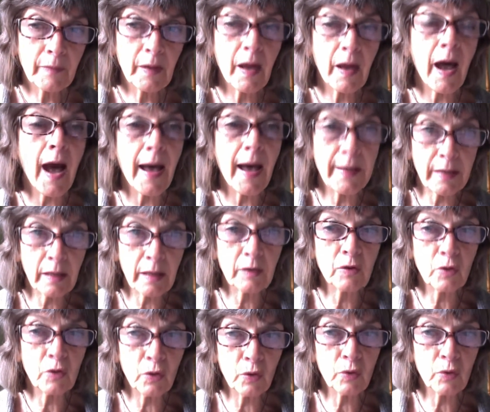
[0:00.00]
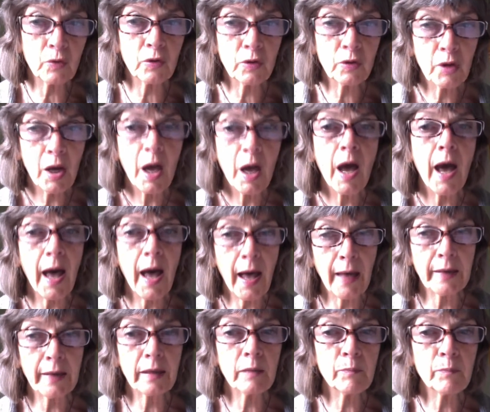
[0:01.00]
I can cook, I
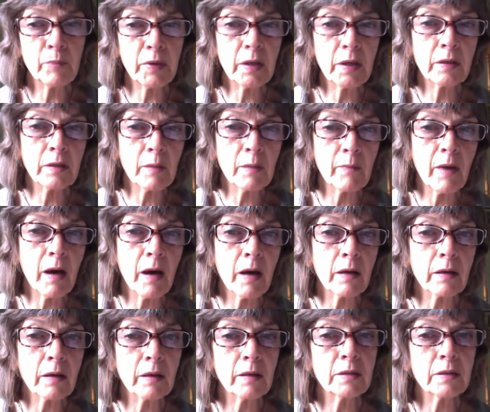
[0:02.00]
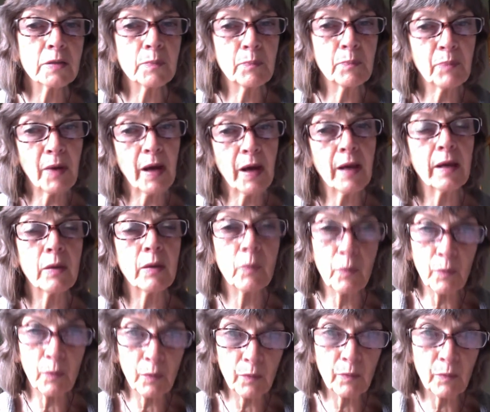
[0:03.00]
can be at the market by
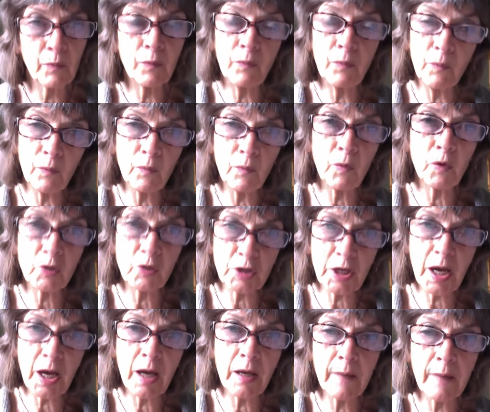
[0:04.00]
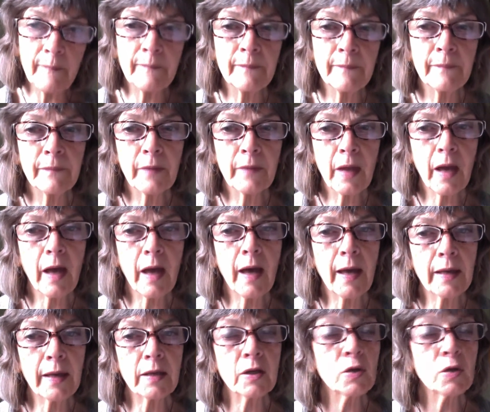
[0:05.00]
what time,
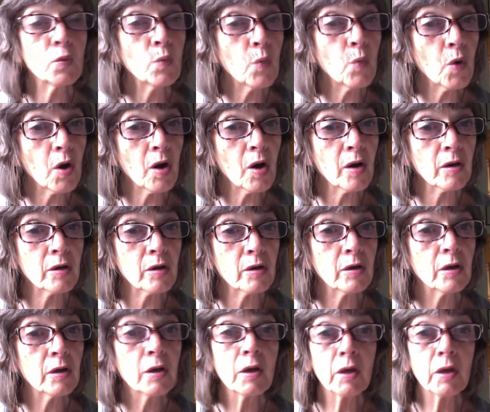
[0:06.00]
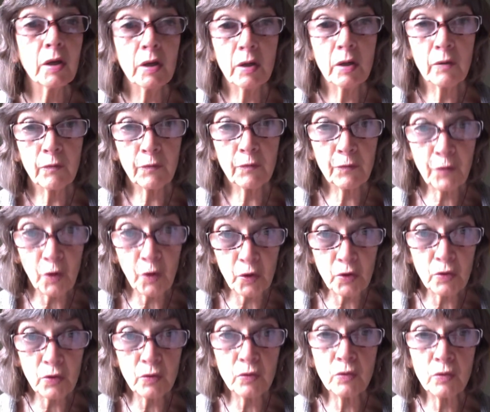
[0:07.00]
I can work for
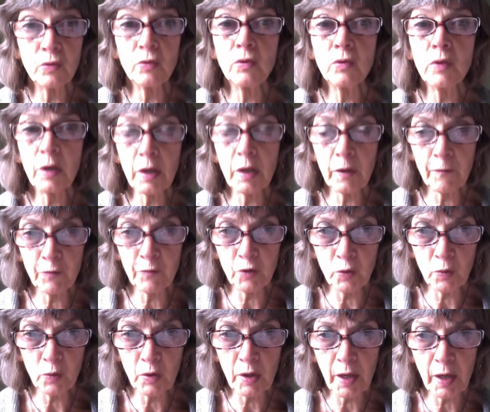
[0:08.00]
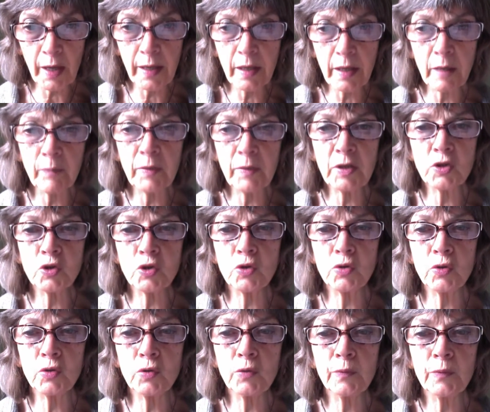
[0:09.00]
you if you would like me
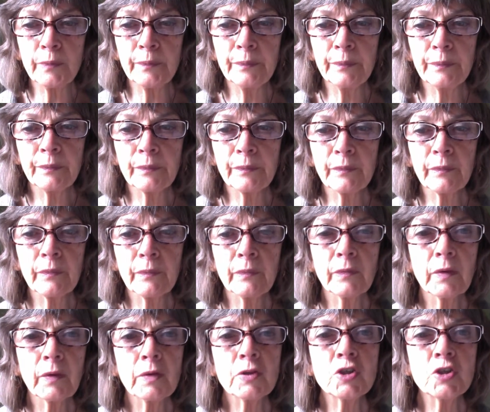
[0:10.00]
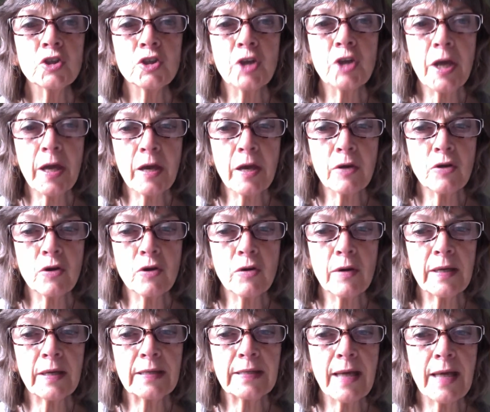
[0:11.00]
to. Share your
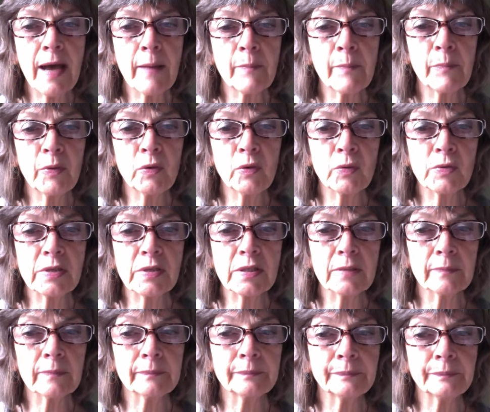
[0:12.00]
examples.